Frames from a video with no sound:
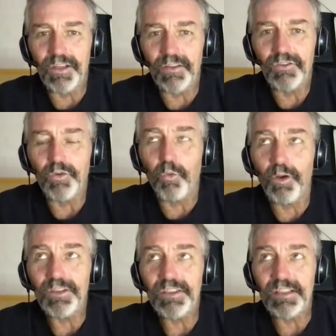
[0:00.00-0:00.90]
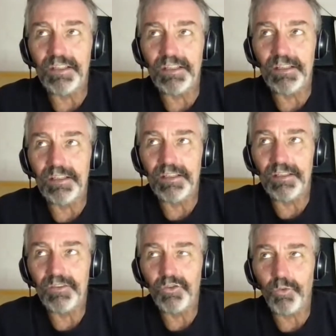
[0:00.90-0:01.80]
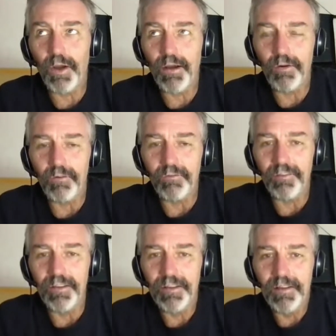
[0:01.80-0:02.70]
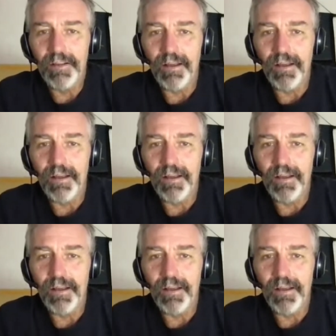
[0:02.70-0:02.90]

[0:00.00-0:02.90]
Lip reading: 2012.